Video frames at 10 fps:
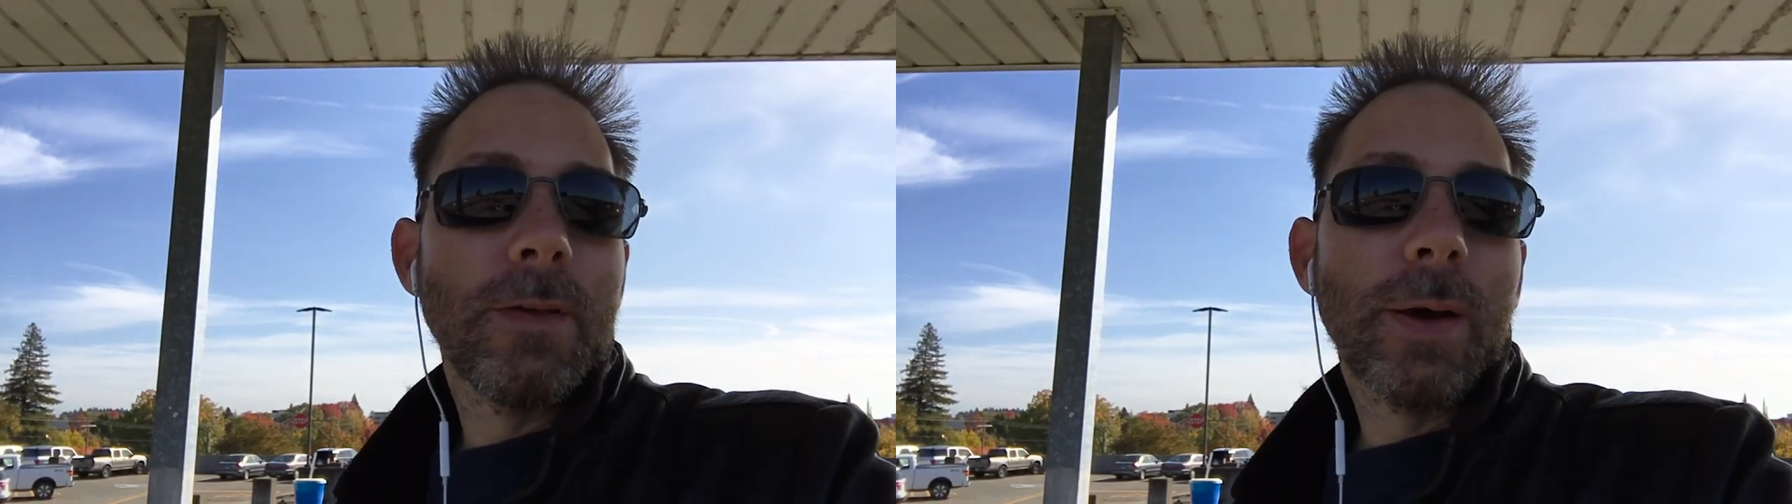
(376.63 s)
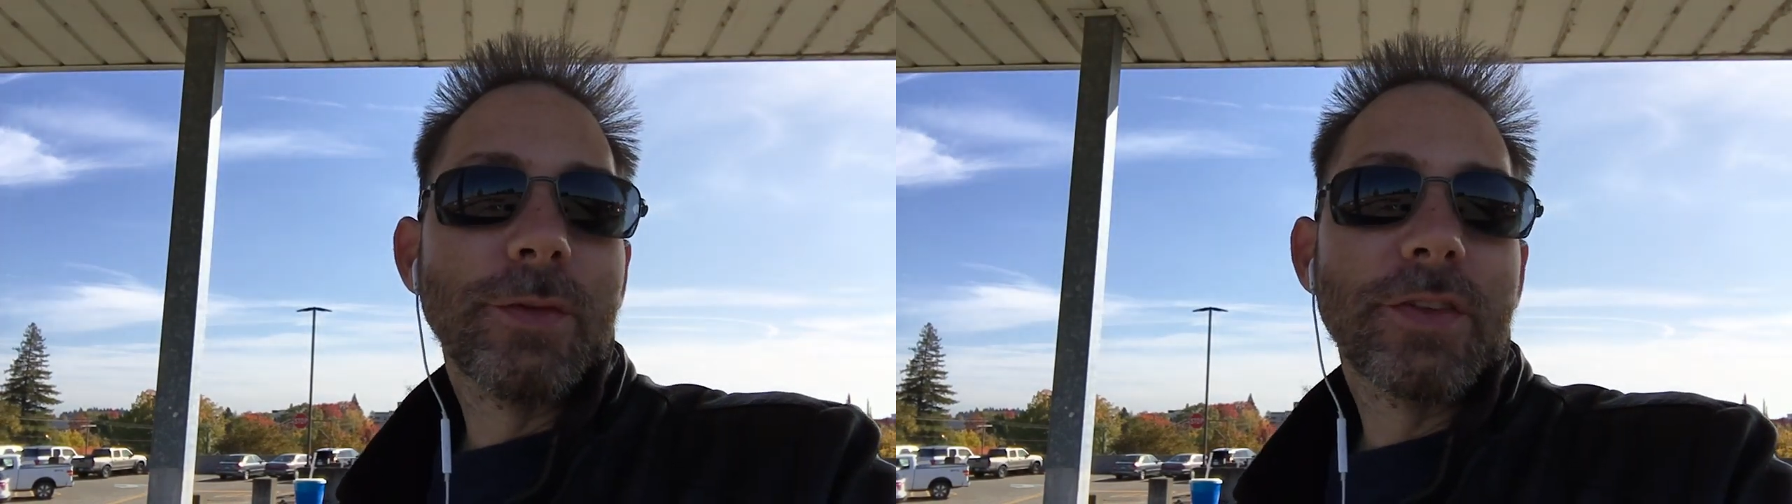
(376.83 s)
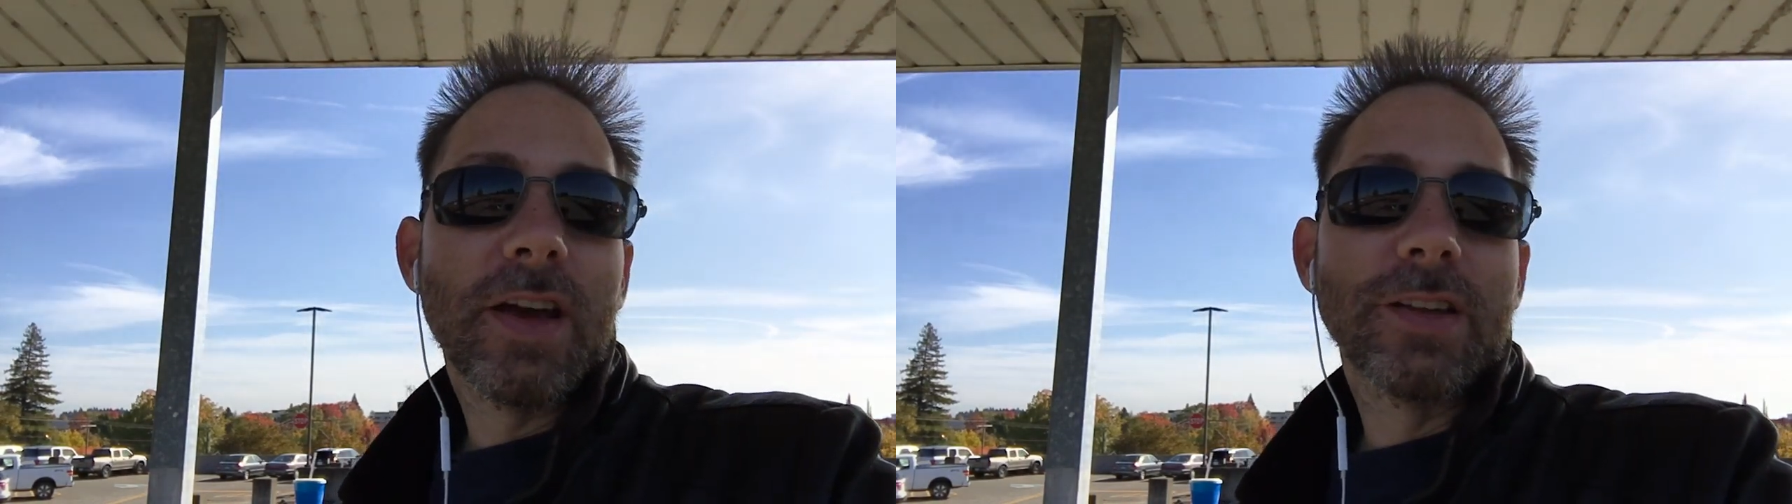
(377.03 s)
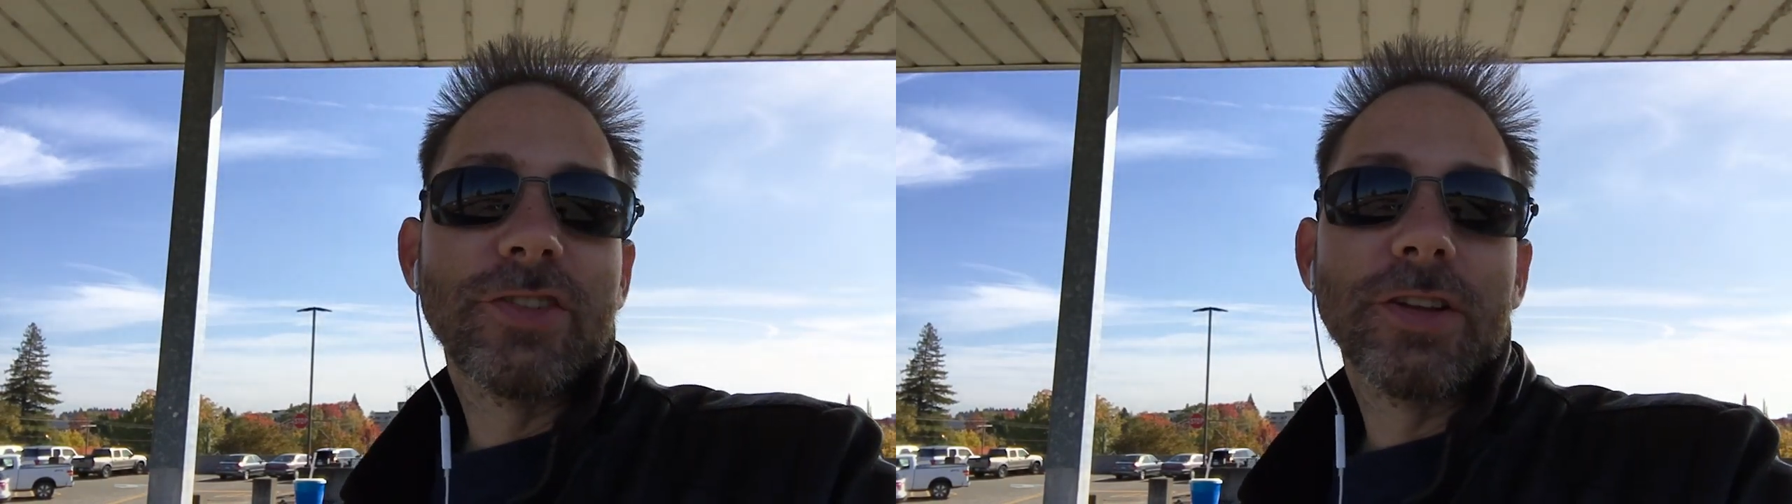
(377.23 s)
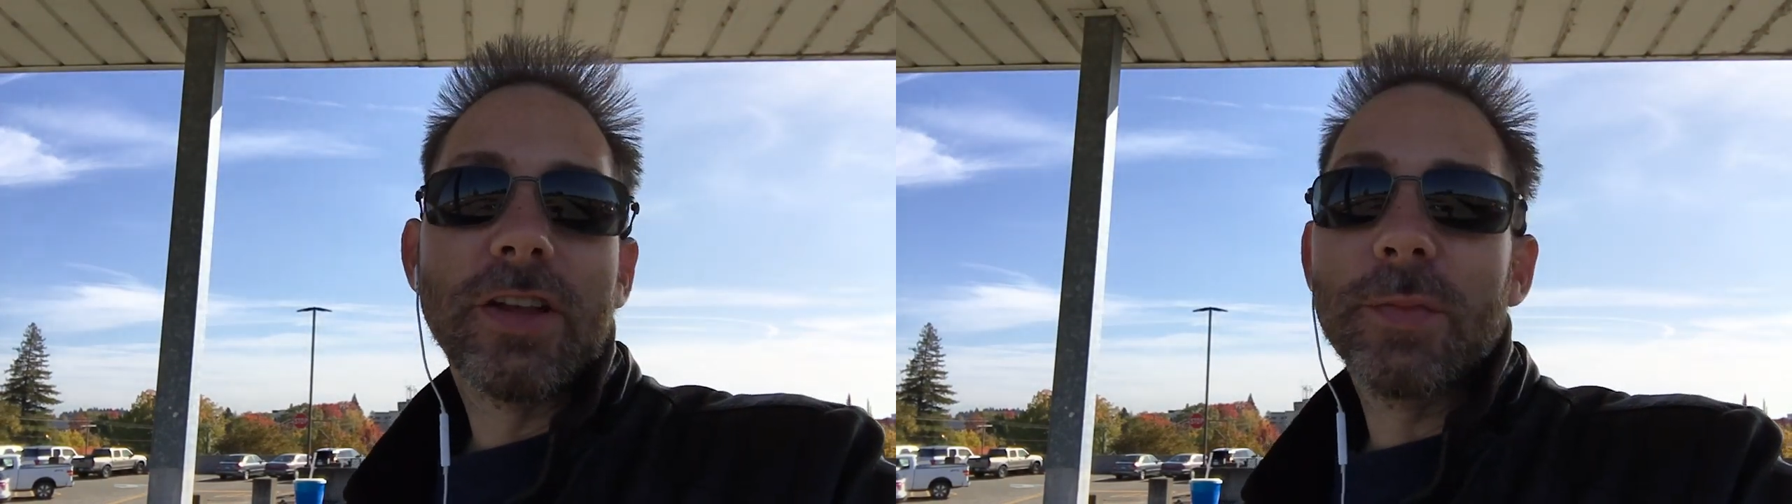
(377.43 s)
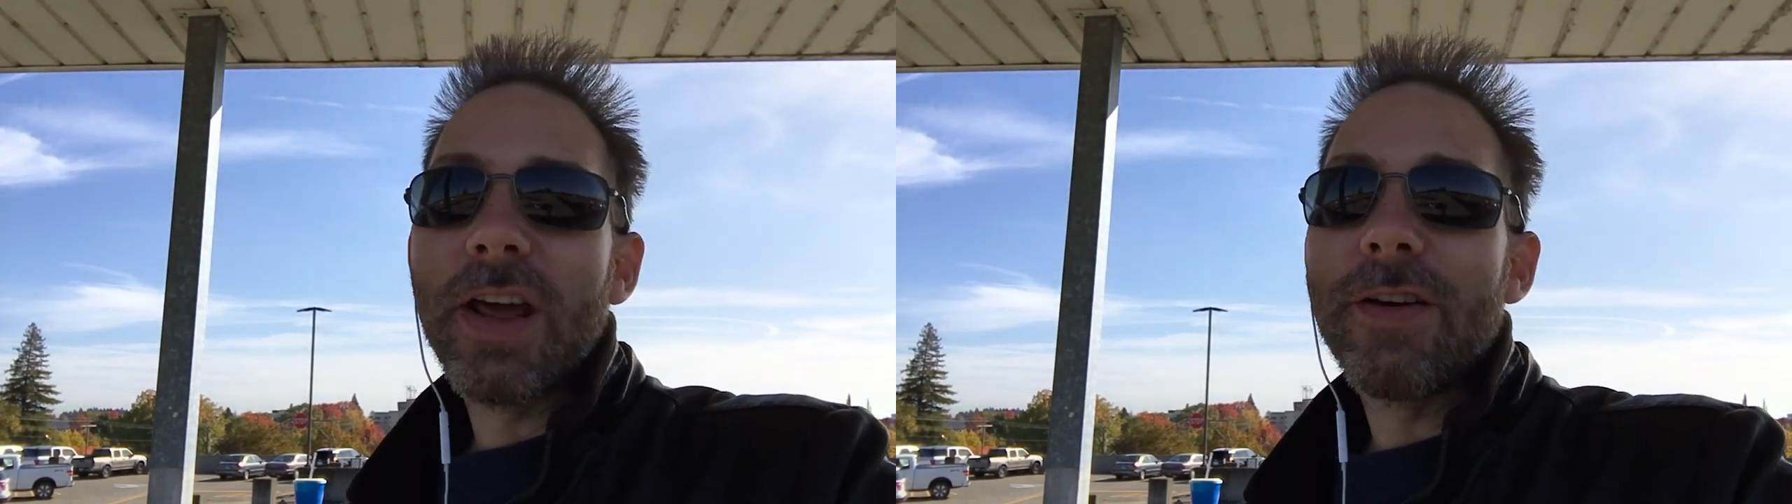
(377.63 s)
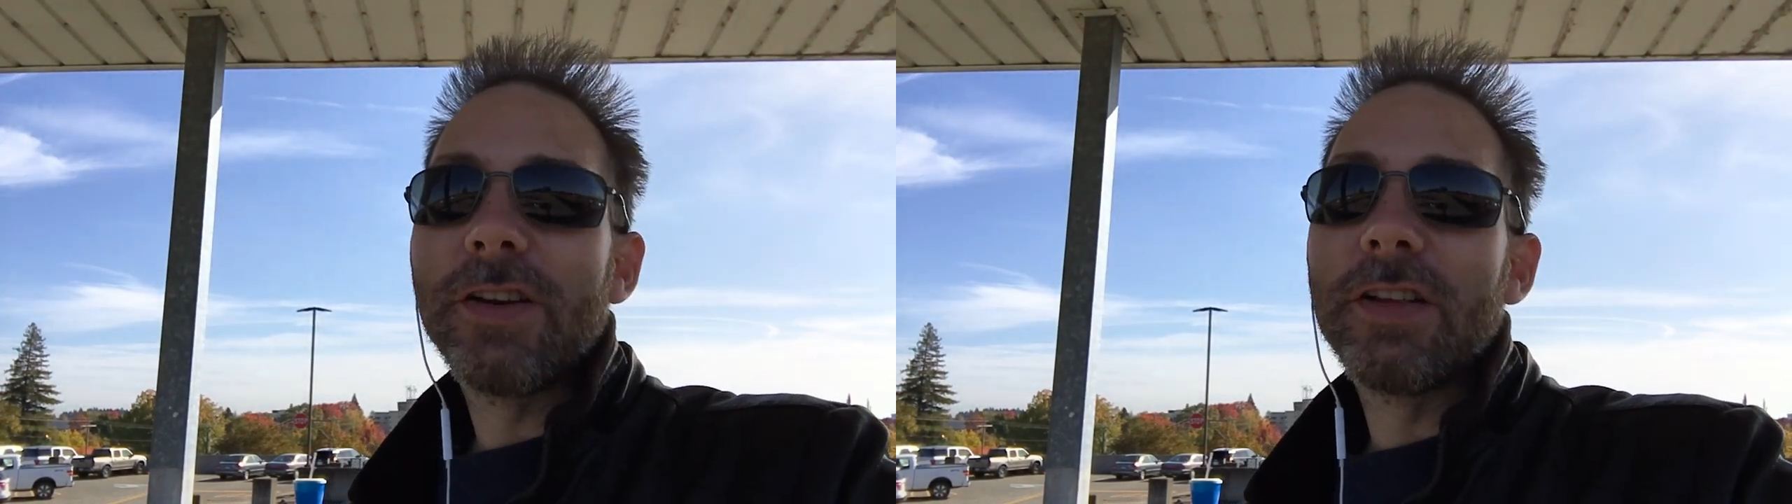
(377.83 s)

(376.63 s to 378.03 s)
I'm just kind of chill. I've been having